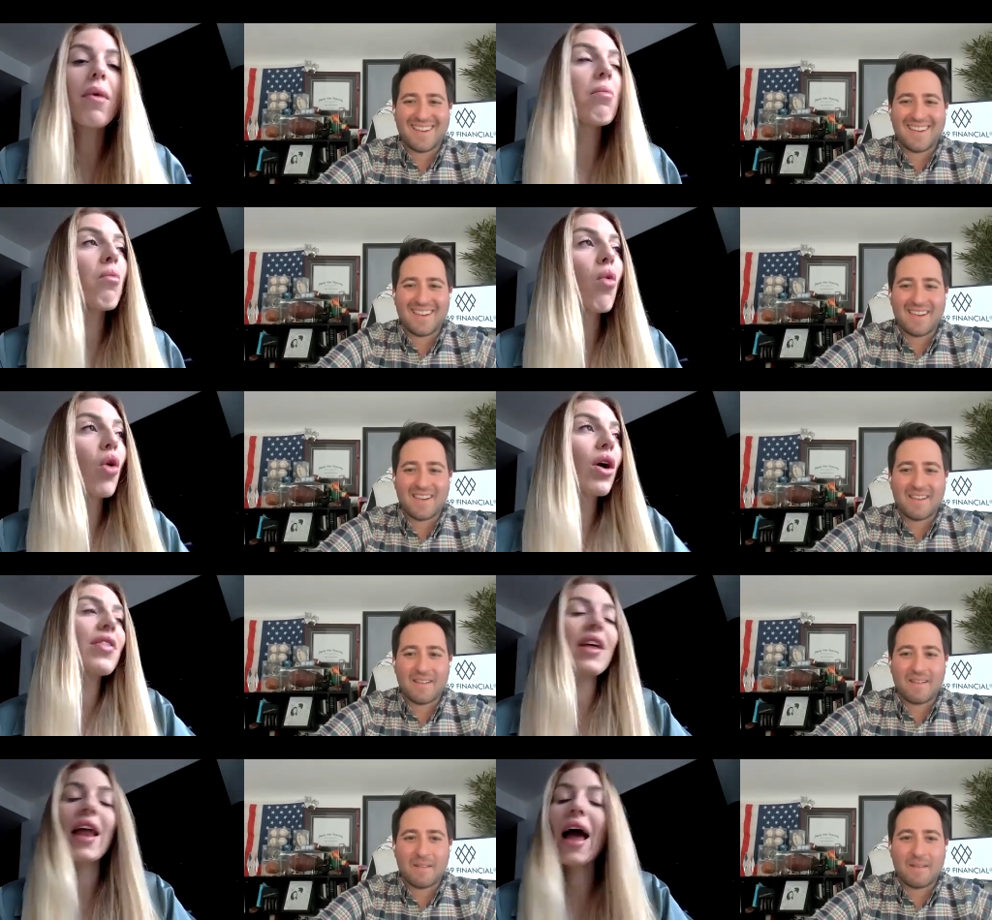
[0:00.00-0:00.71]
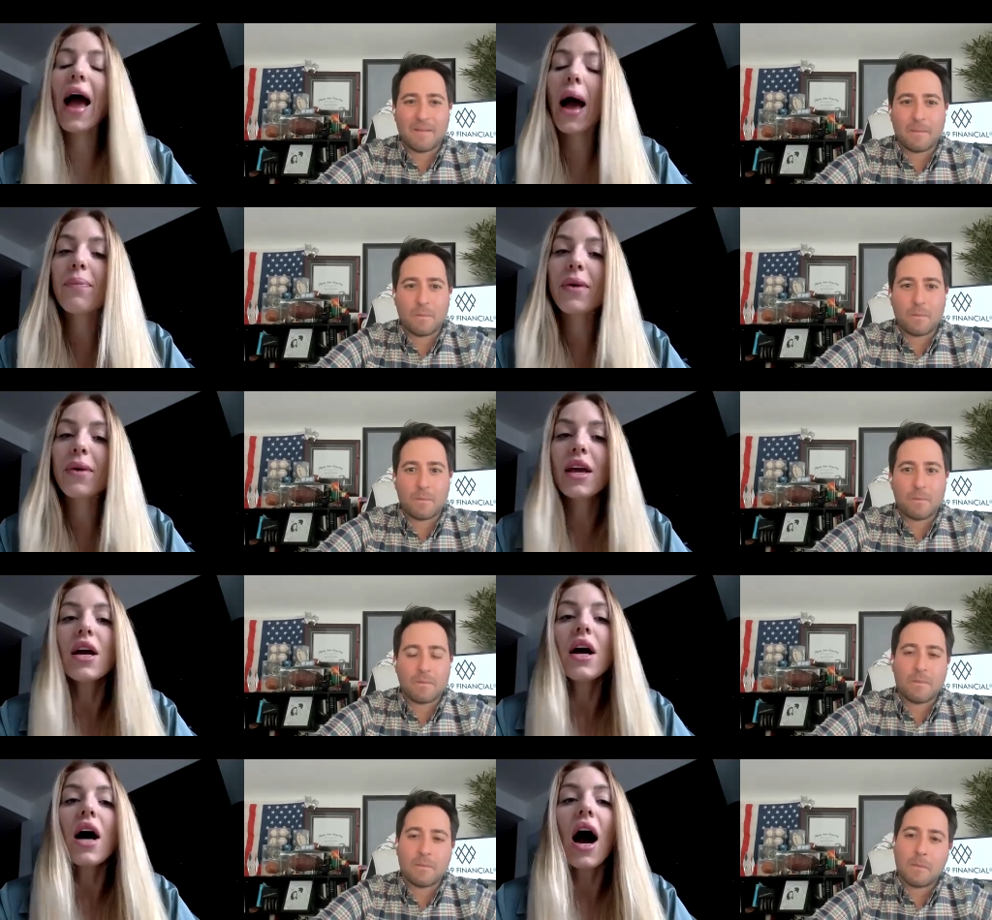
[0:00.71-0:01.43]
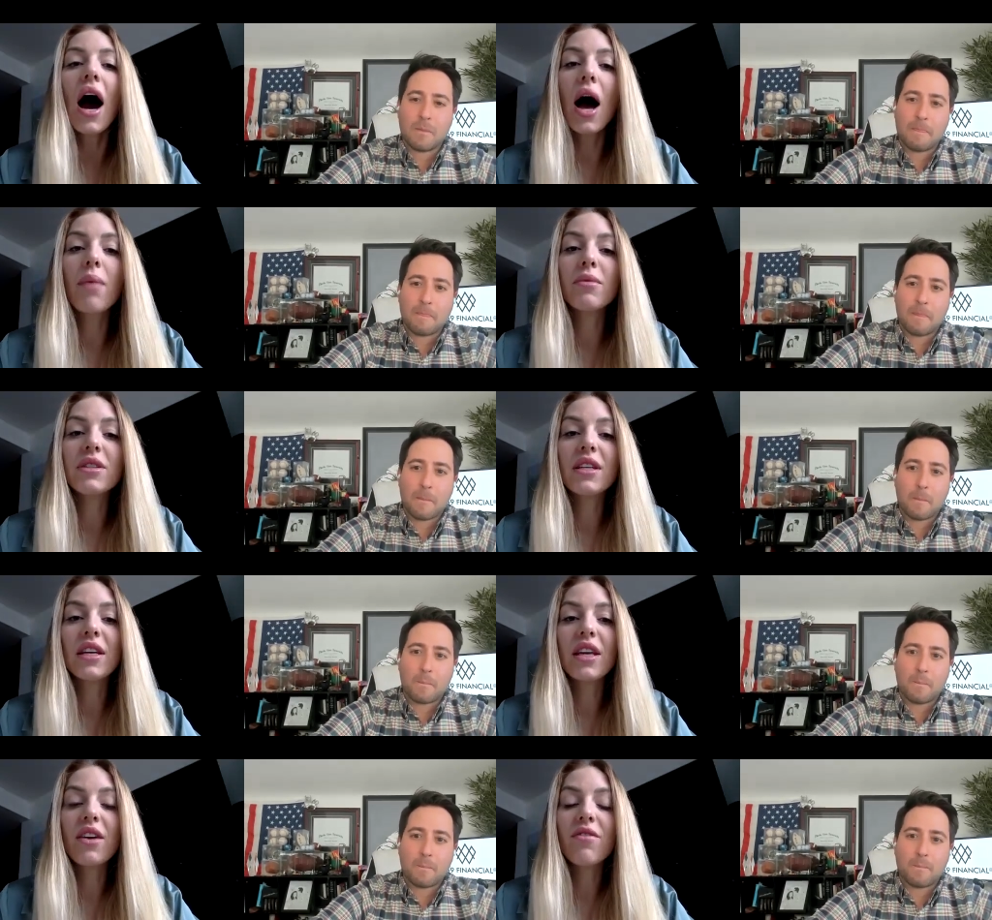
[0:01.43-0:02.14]
Speaker 1: more than happy um,
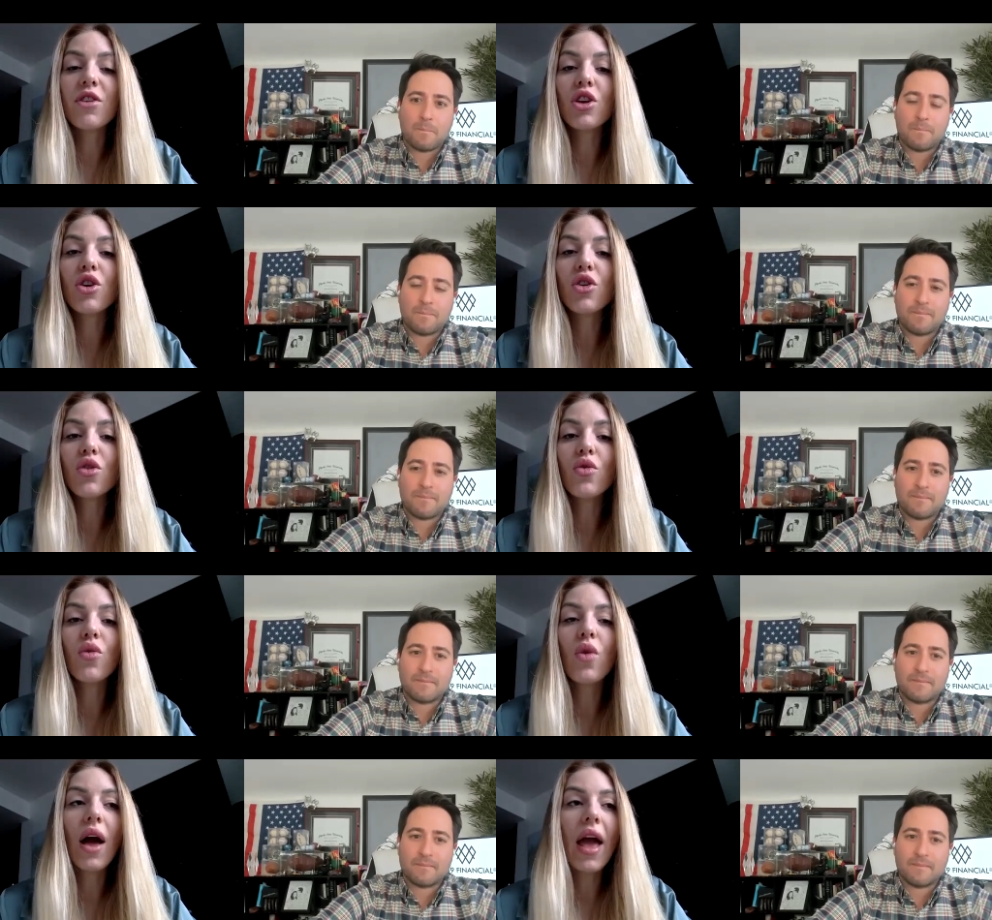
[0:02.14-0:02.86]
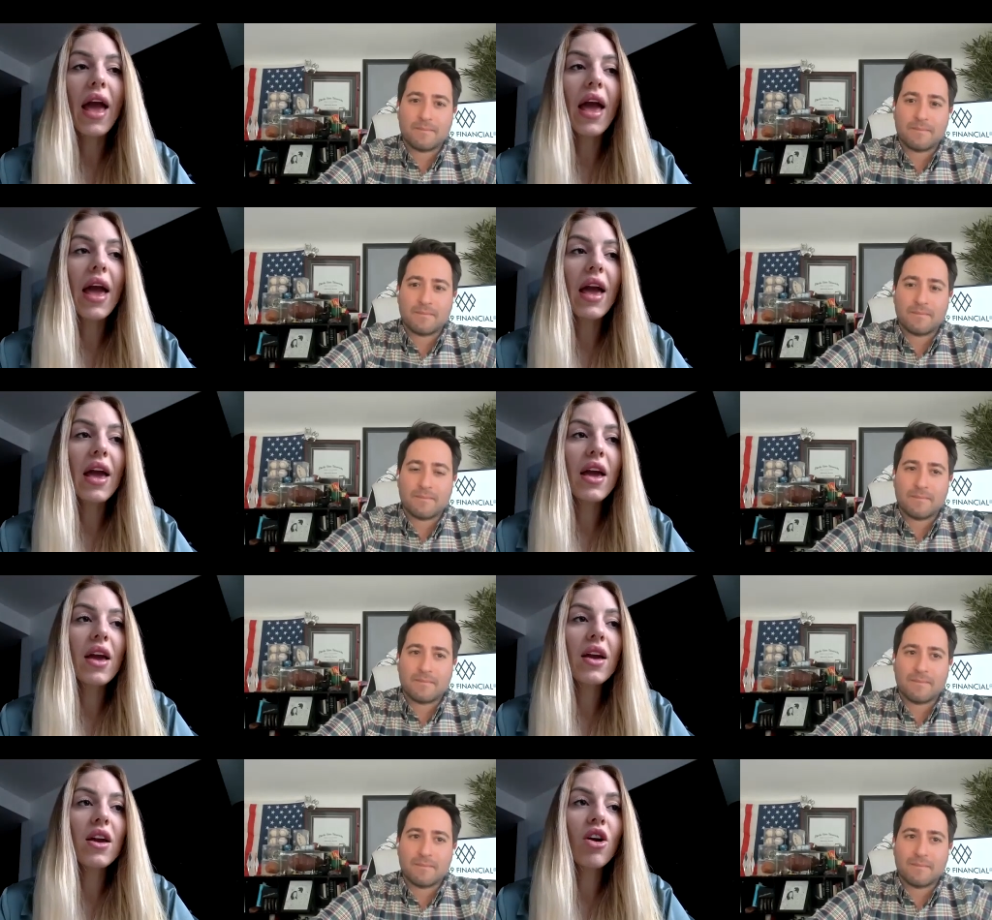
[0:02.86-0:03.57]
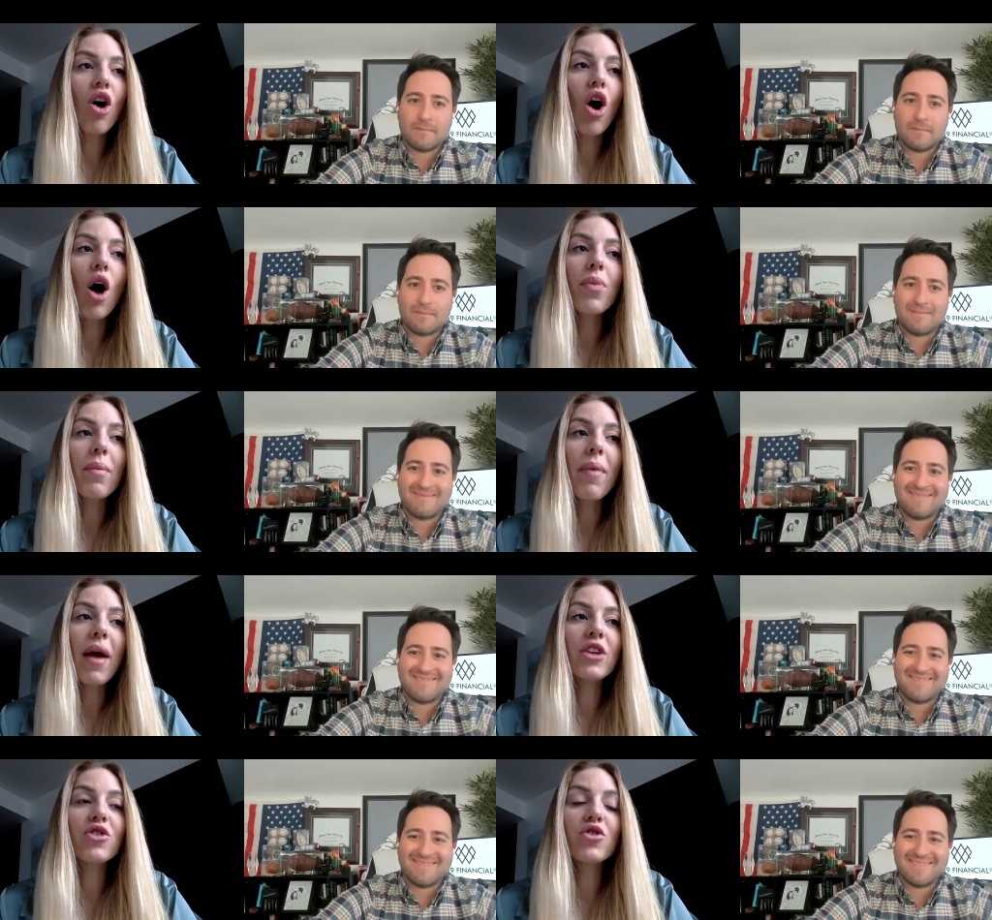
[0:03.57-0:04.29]
to give you a
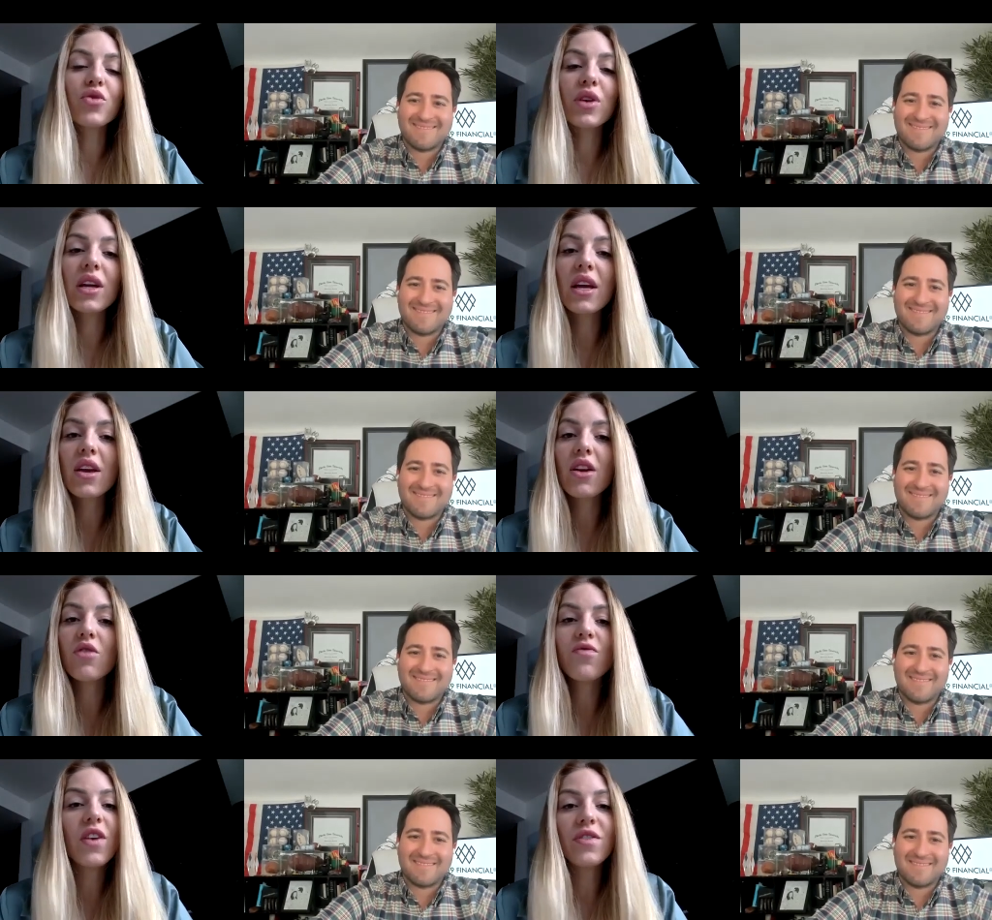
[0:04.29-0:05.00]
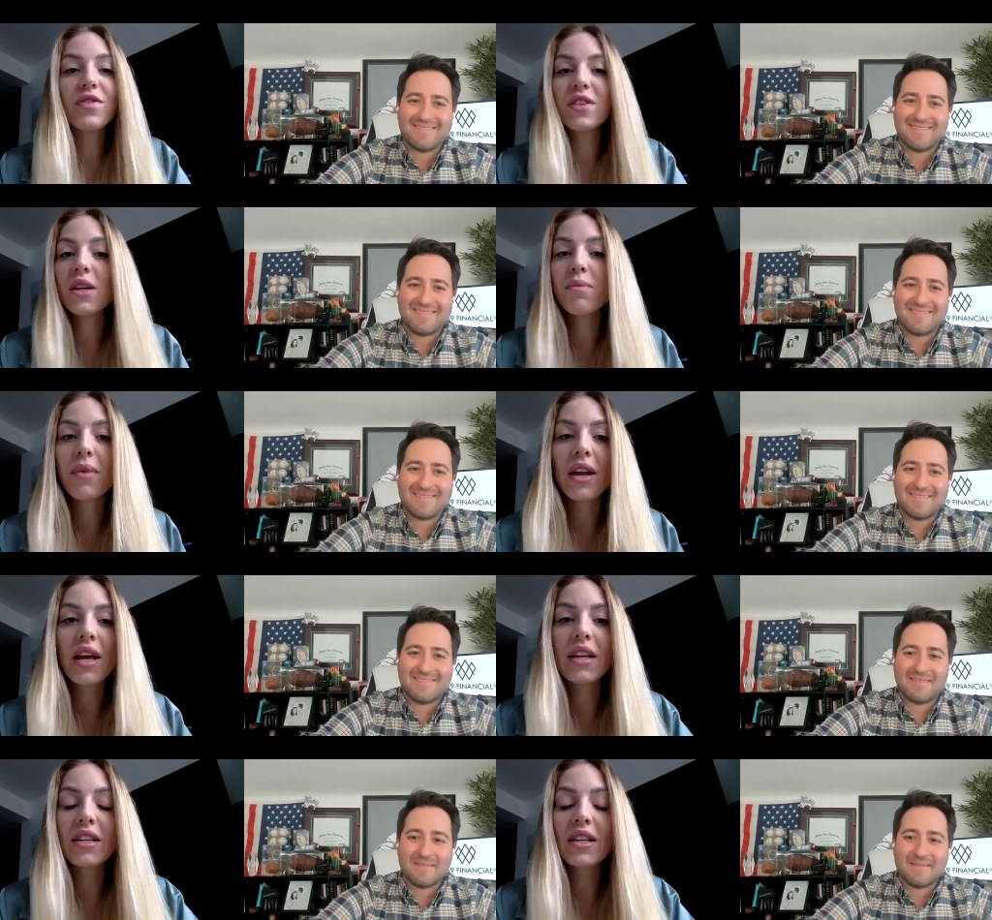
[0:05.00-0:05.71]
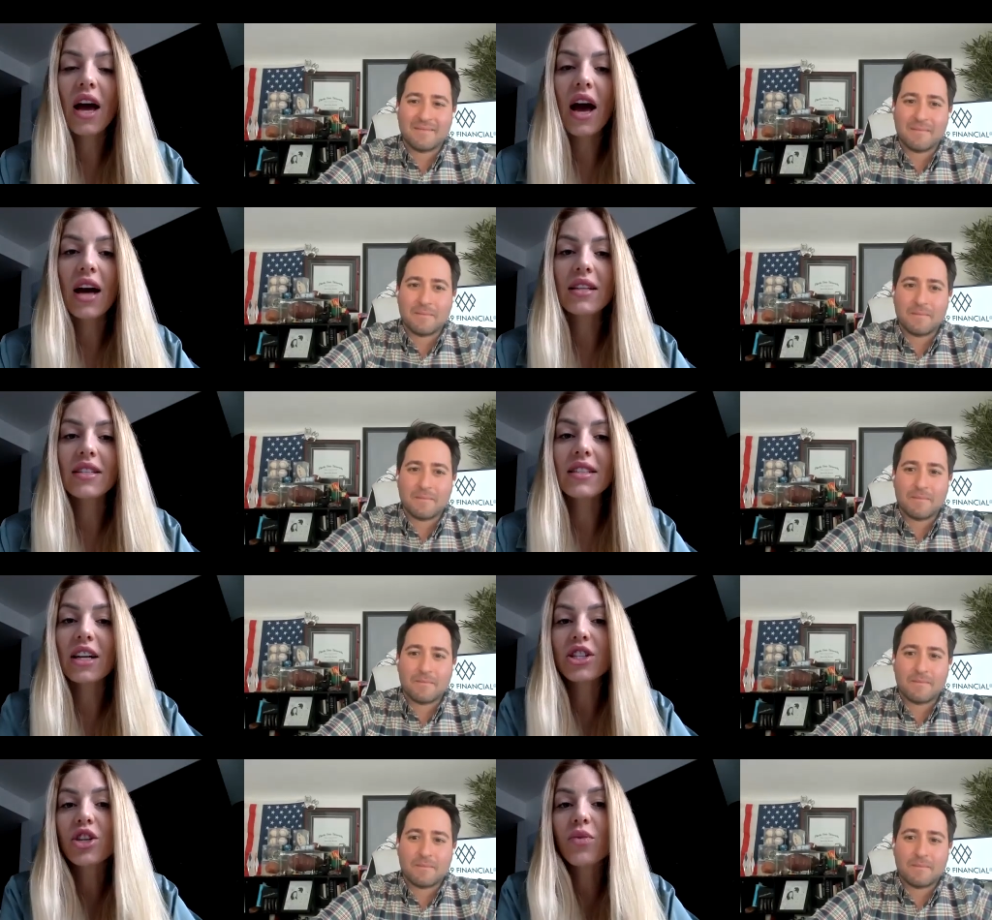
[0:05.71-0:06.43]
complimentary 15 minute uh,
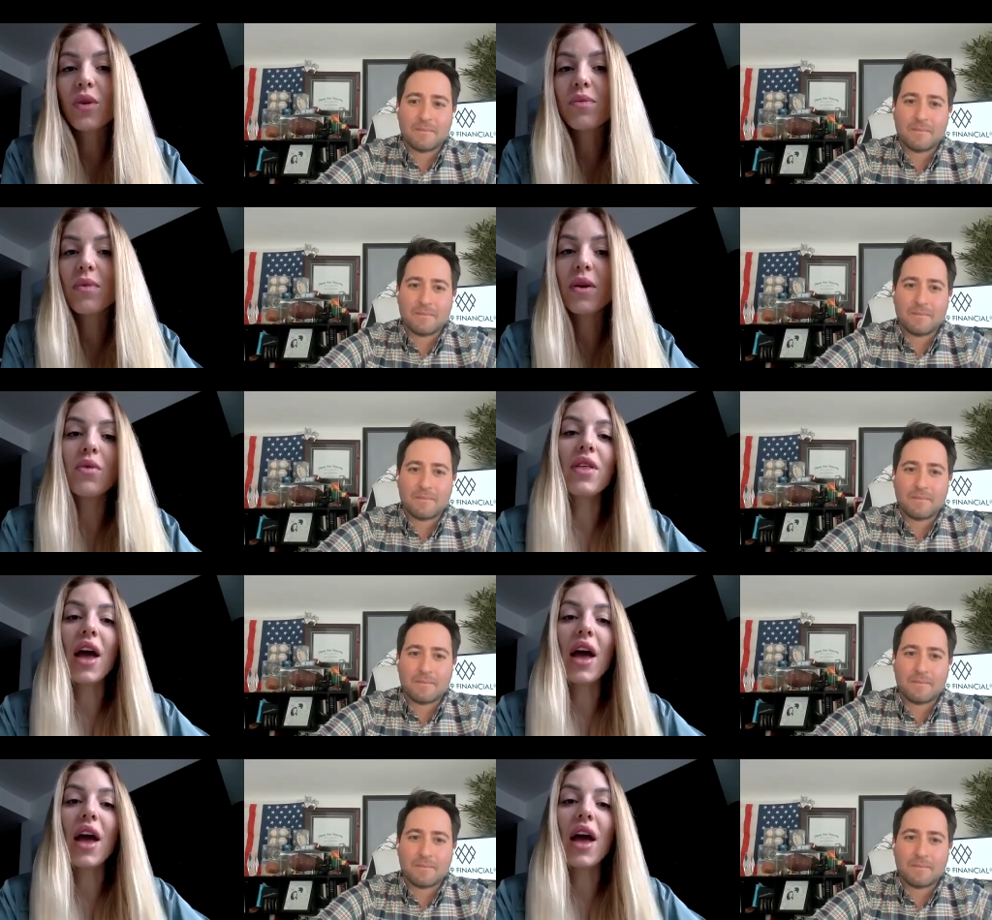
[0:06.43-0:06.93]
session with me with